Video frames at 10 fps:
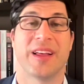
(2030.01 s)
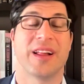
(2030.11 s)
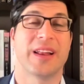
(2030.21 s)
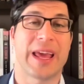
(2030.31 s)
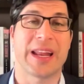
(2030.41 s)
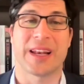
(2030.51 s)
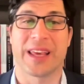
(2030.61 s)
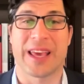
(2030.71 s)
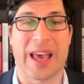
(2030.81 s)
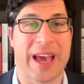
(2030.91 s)

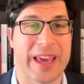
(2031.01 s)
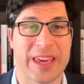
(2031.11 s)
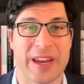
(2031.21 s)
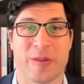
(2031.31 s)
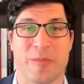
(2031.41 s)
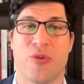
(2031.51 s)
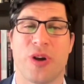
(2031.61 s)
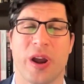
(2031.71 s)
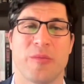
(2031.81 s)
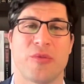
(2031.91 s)
lately I hear more
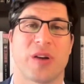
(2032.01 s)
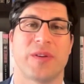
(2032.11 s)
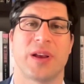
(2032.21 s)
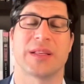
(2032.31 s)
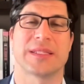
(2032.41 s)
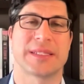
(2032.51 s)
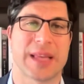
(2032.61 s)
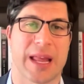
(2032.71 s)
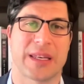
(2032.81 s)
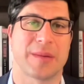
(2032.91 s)
and more of a
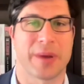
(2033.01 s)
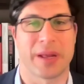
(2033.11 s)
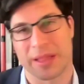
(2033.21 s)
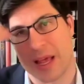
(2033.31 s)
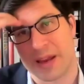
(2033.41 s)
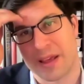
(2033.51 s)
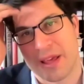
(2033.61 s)
sentiment that